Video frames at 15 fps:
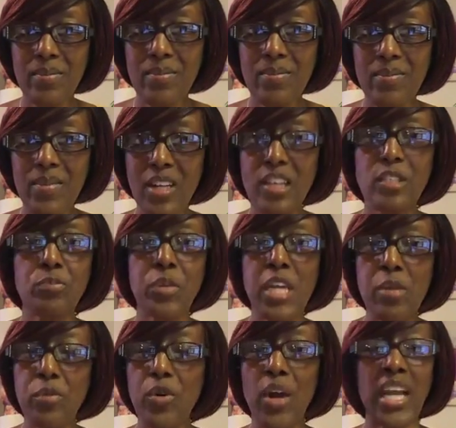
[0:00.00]
Because
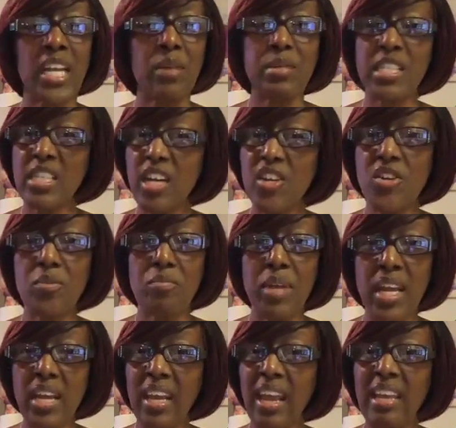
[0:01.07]
people, and I'm gonna tell you,
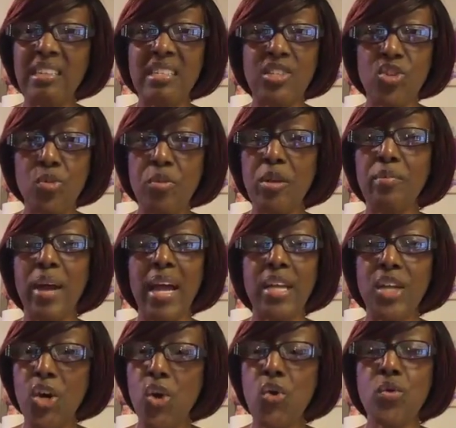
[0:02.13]
men ain't stupid by
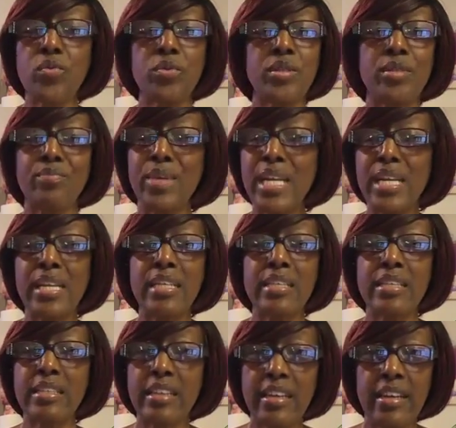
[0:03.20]
no
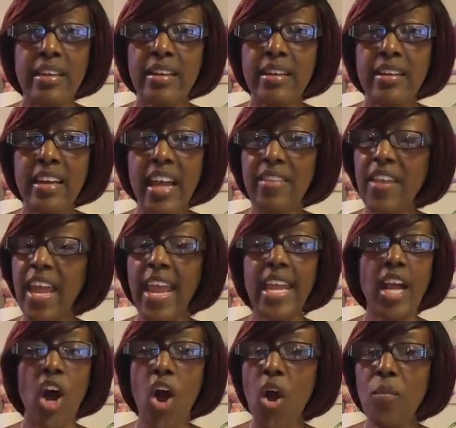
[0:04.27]
means. And they ain't
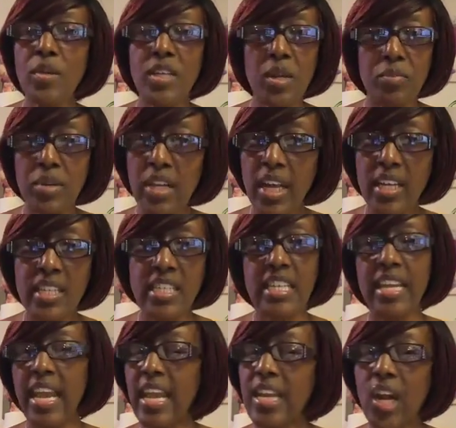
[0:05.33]
all manipulators and
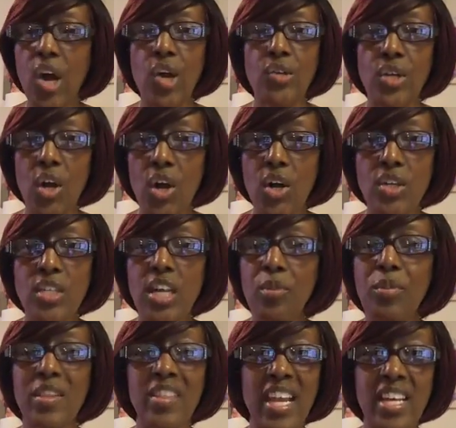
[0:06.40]
they ain't all dogs.
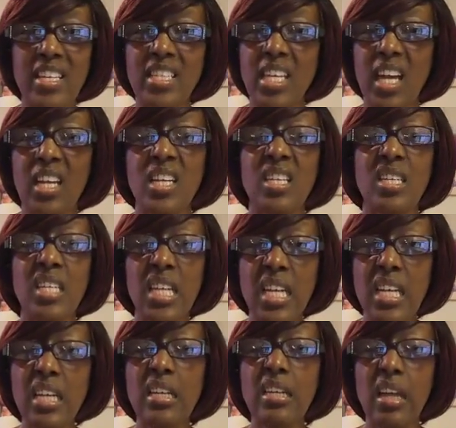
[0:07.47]
But they can tell a
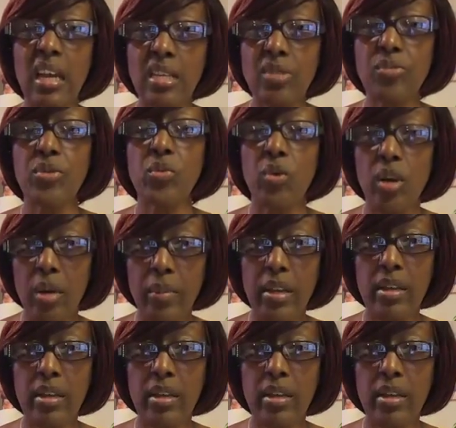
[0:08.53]
needy, desperate woman.